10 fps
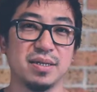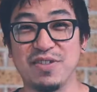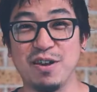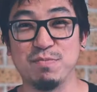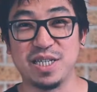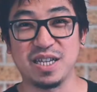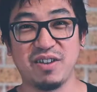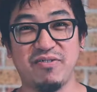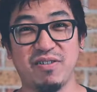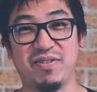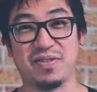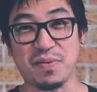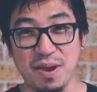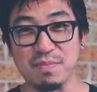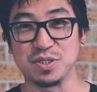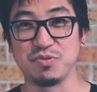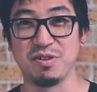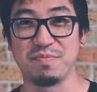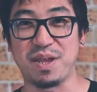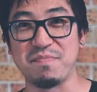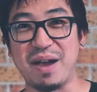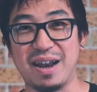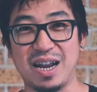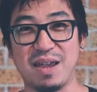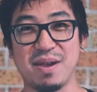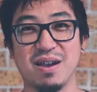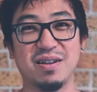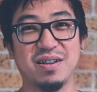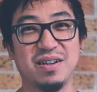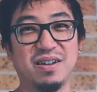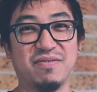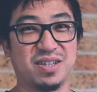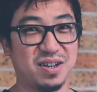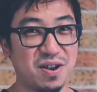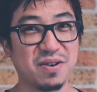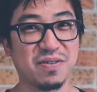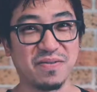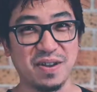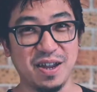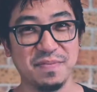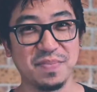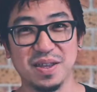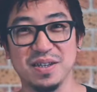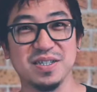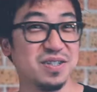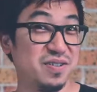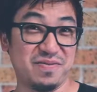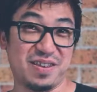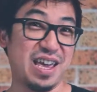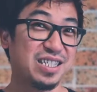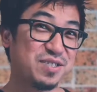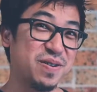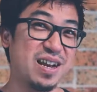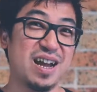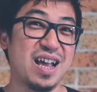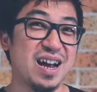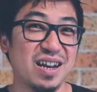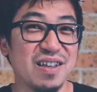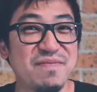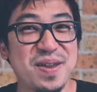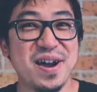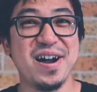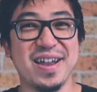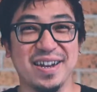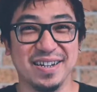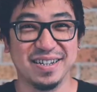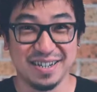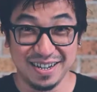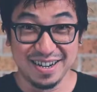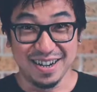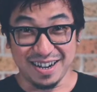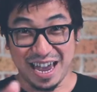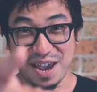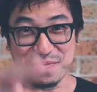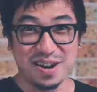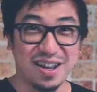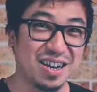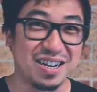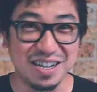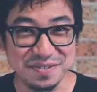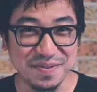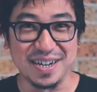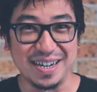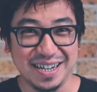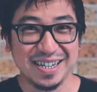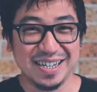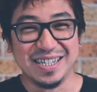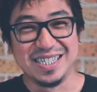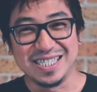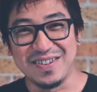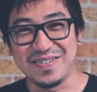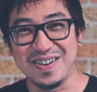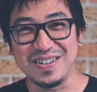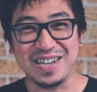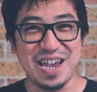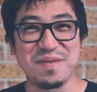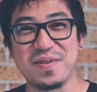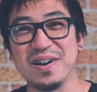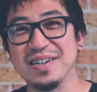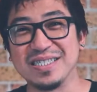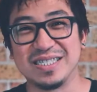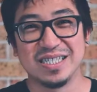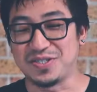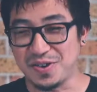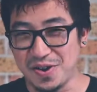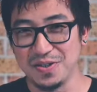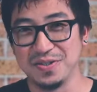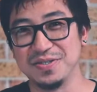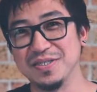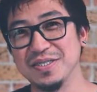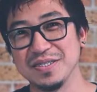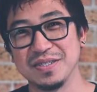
The objective of the trips will be mainly about photography. So guess what I can't leave behind? A camera like this one. So I've got cameras, drone,